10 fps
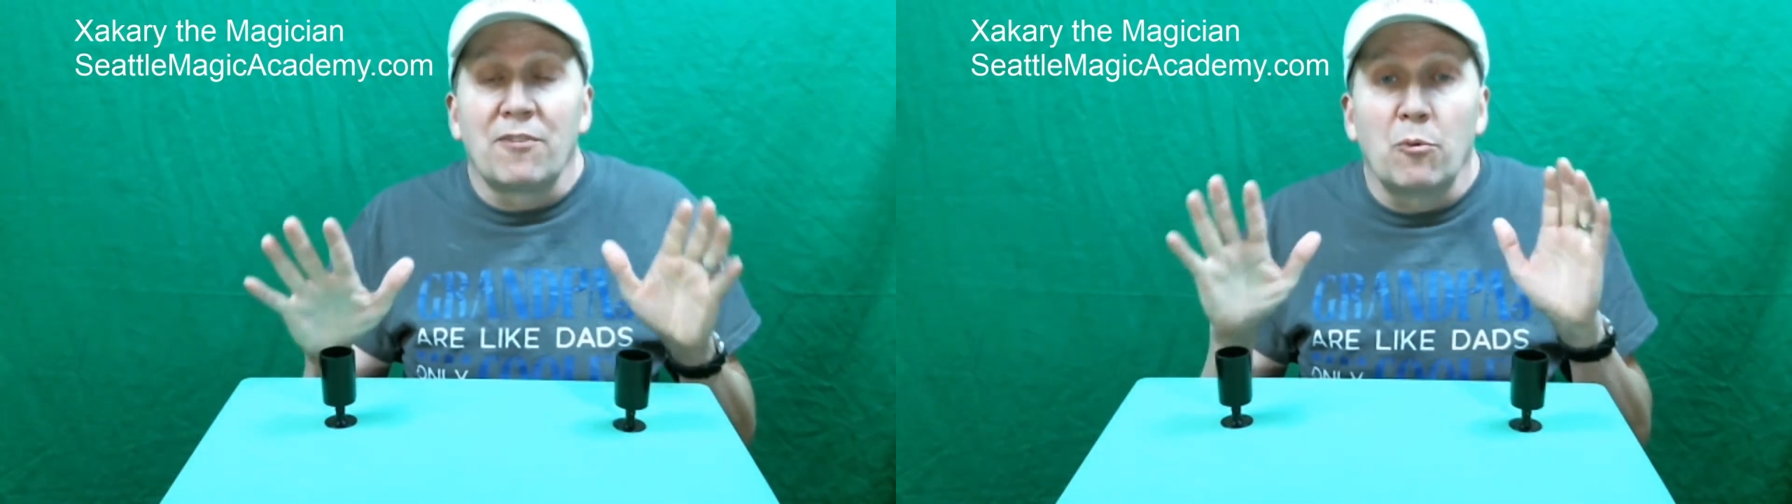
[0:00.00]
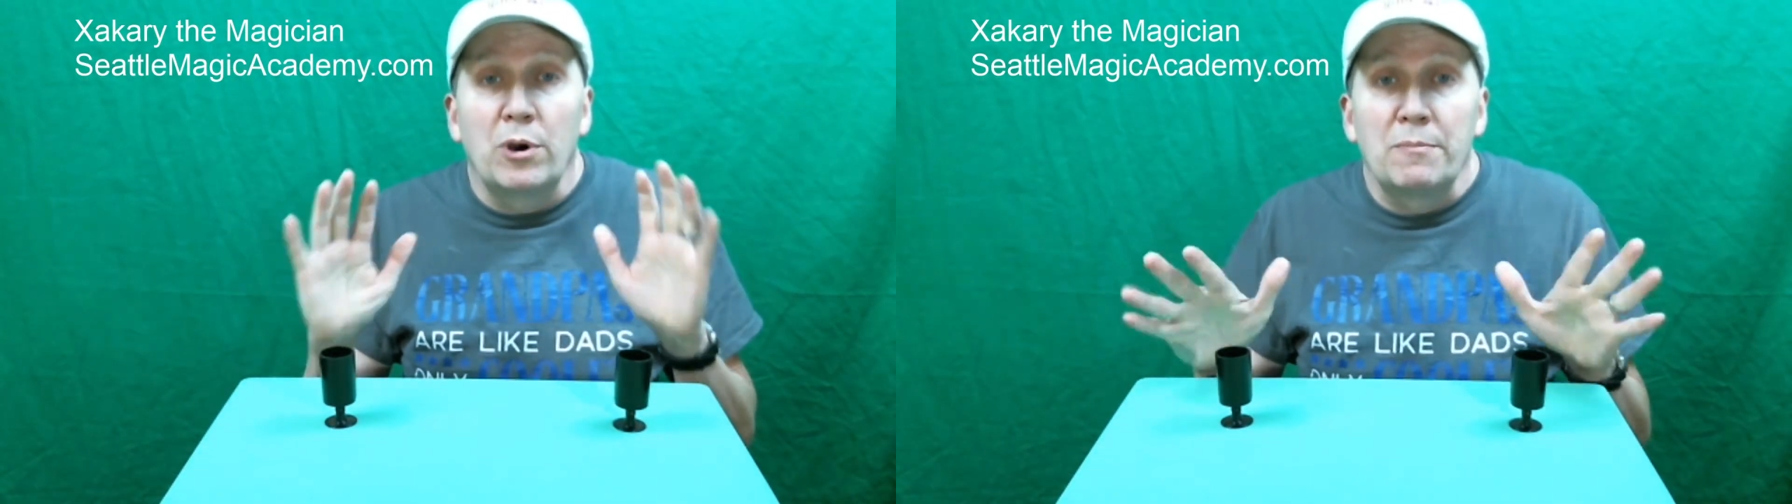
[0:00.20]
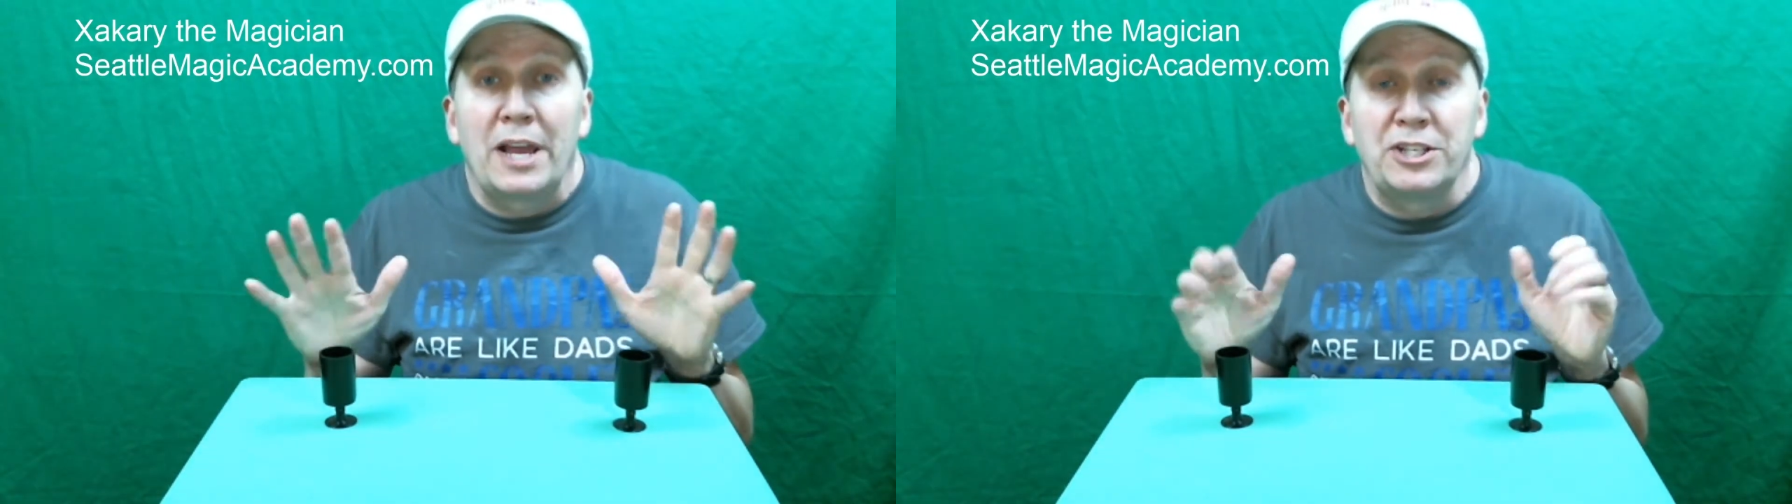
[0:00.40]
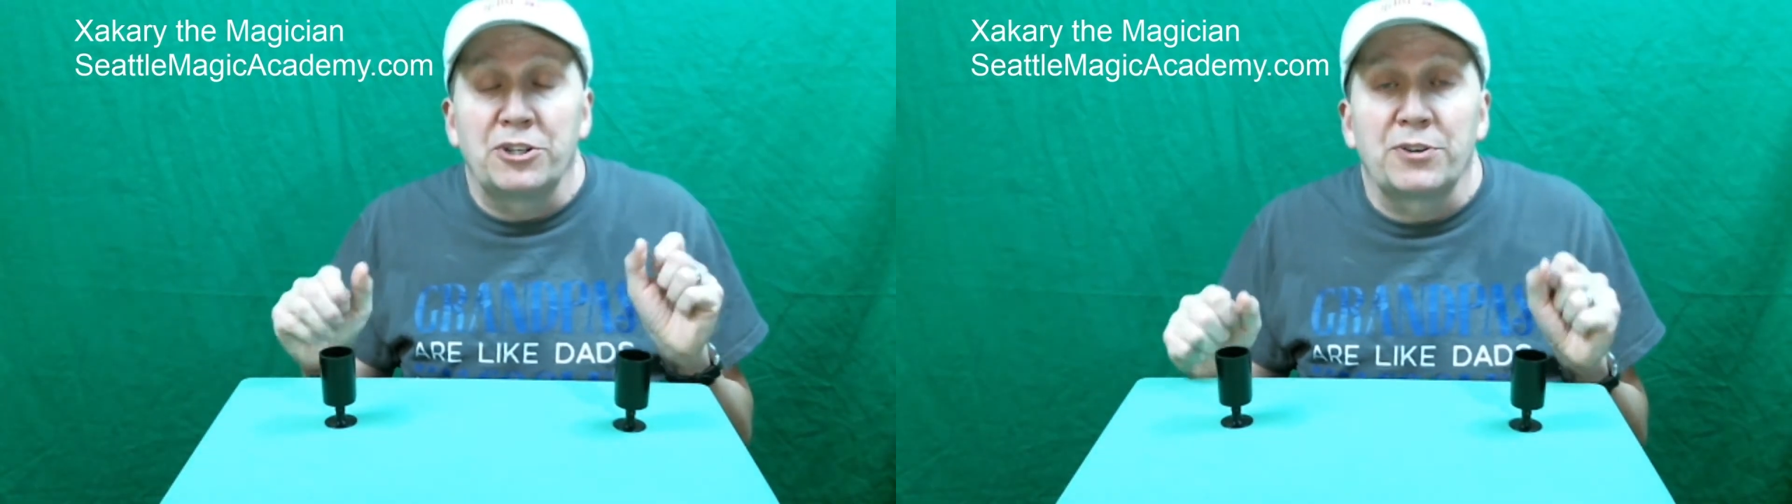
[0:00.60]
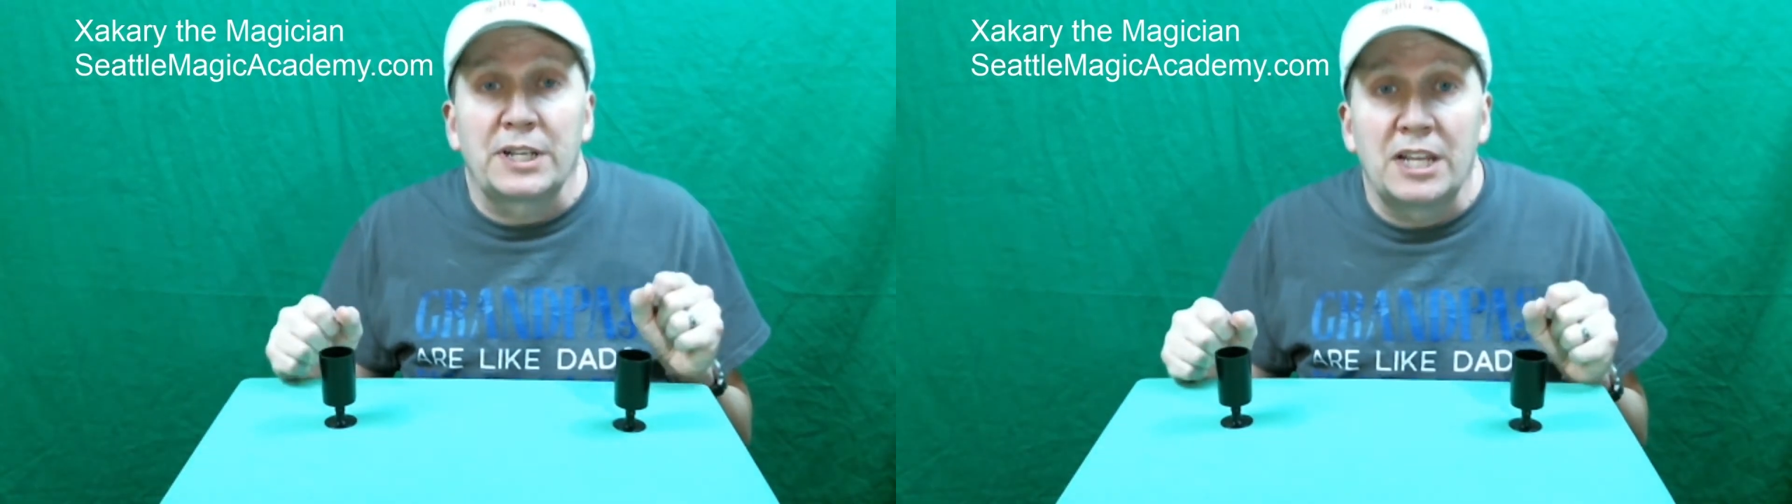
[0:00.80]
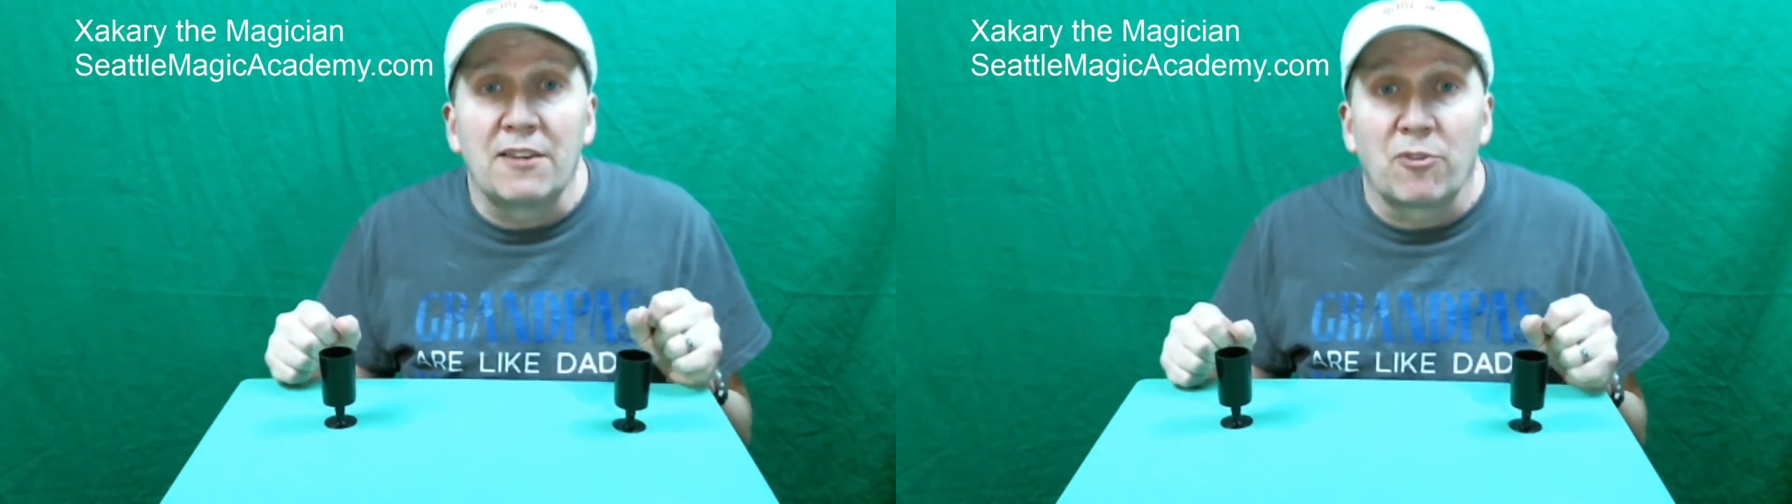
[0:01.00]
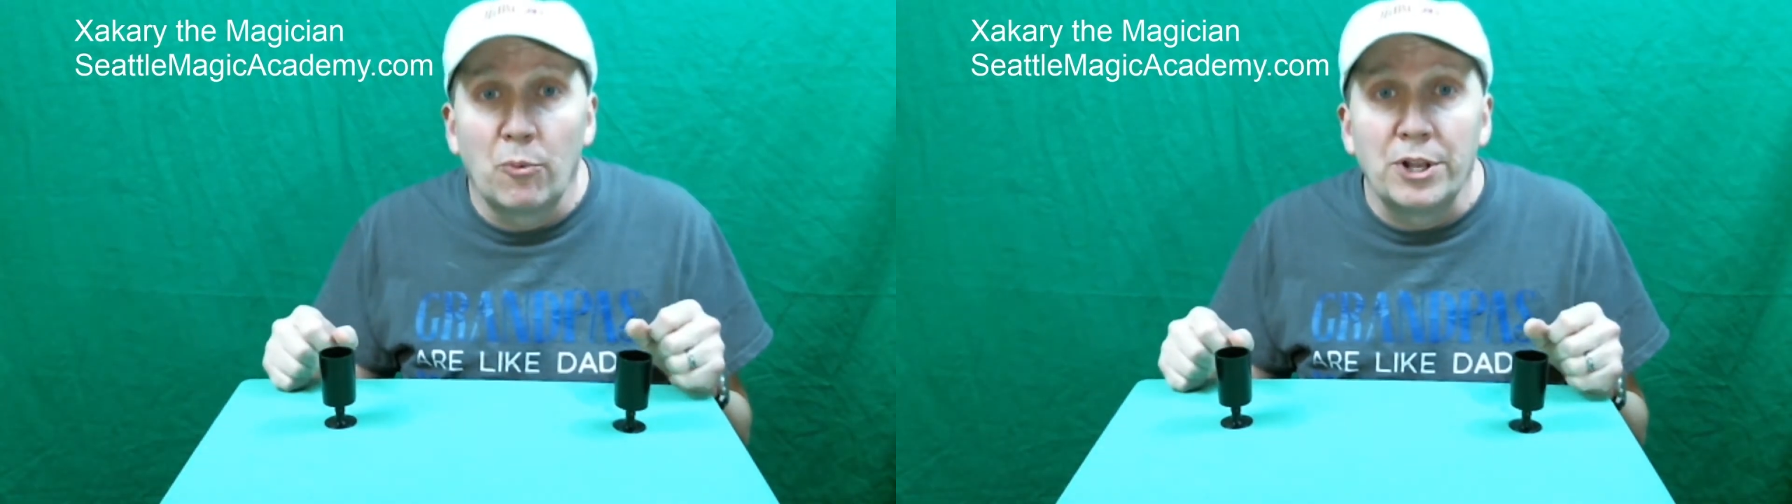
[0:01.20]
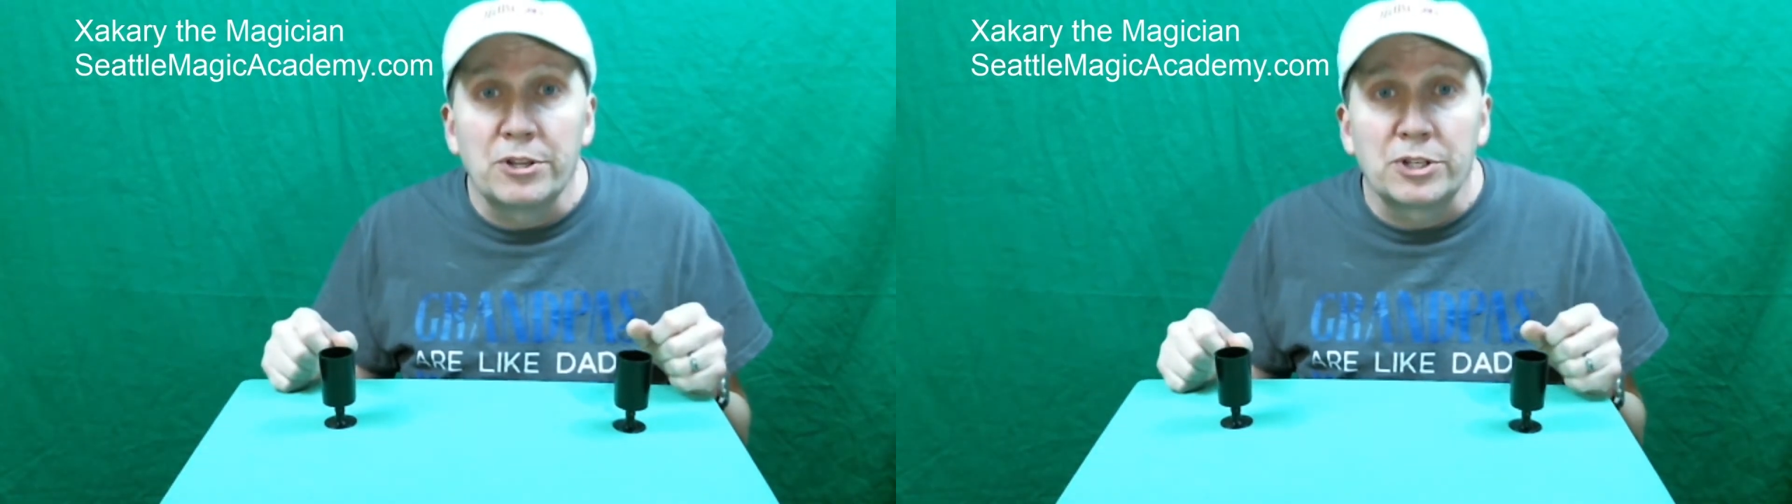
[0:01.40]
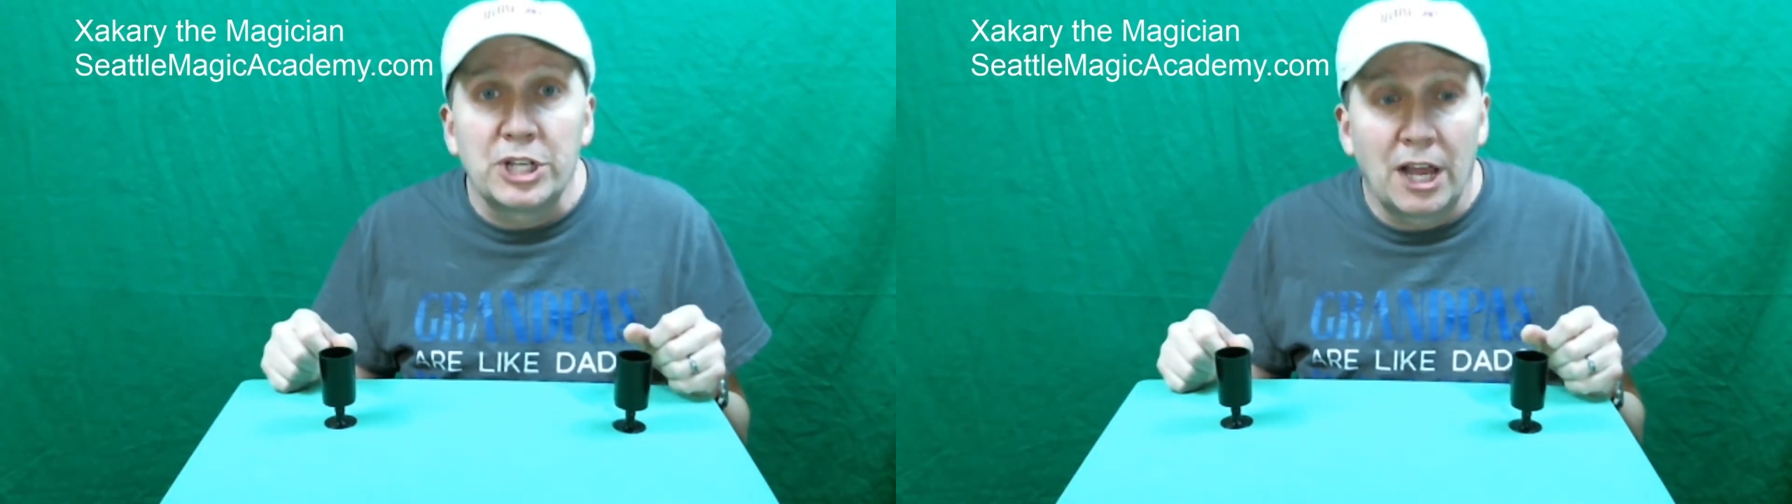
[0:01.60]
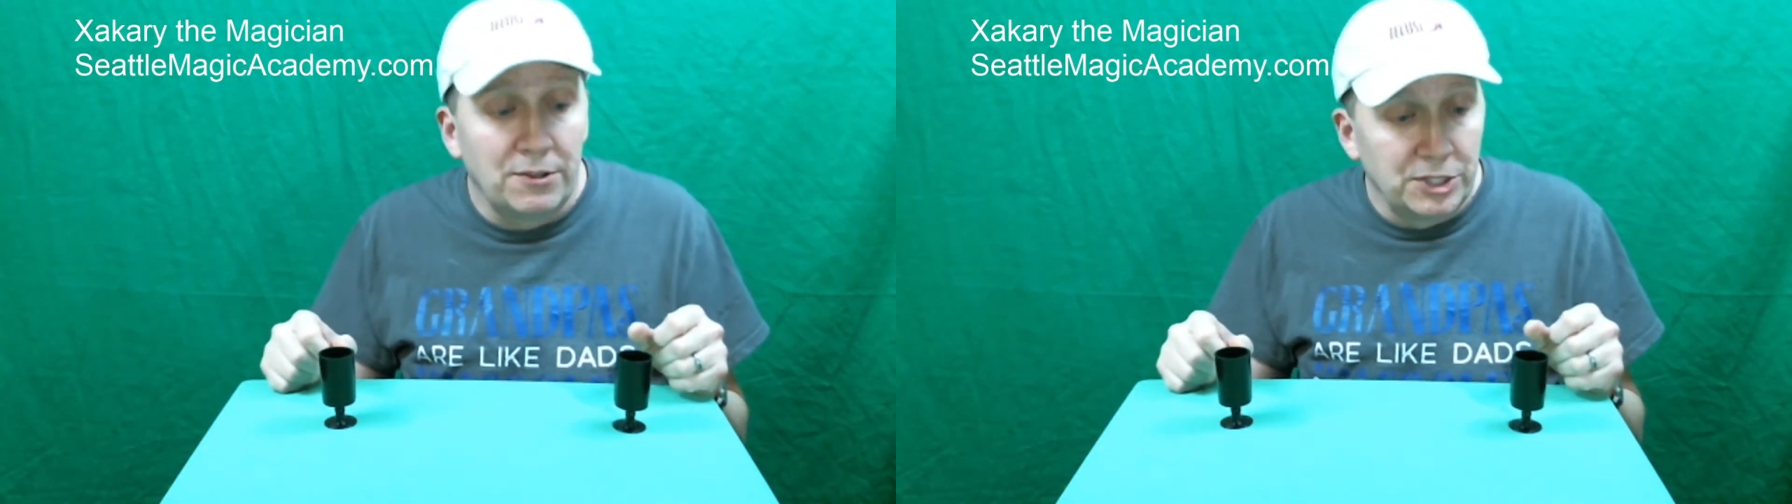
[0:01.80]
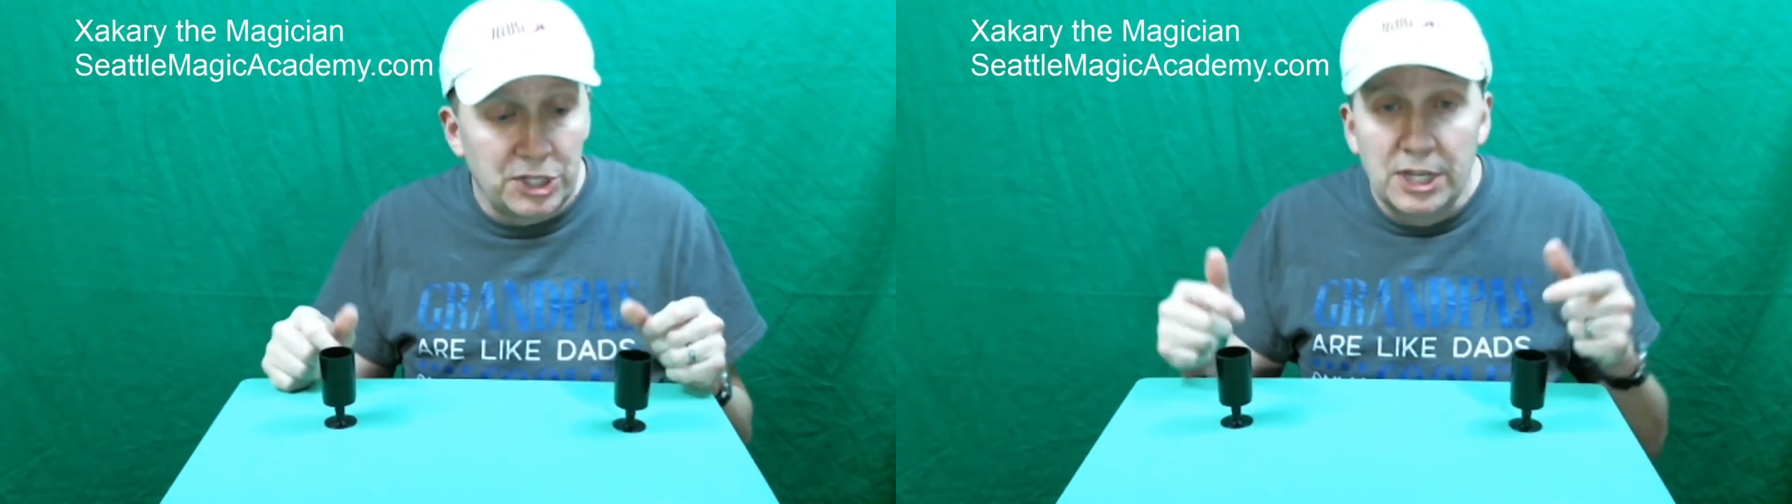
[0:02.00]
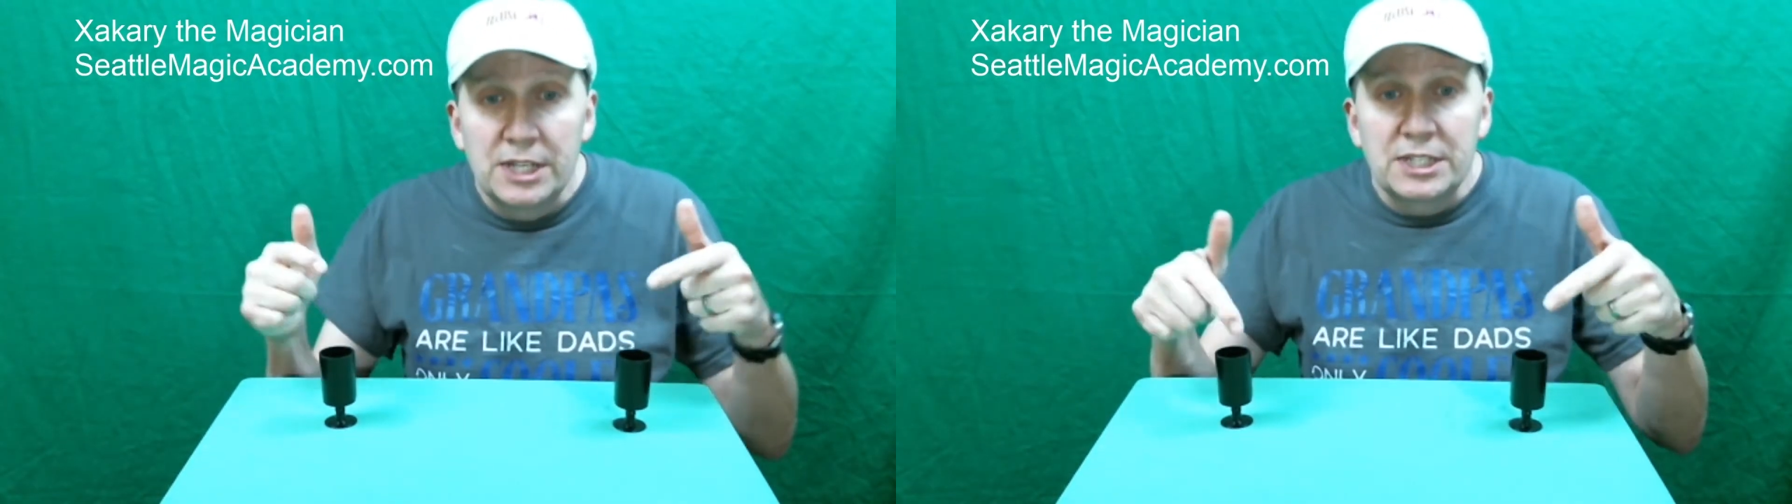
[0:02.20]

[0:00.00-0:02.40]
our One Magic Trick a Day for One Year Challenge.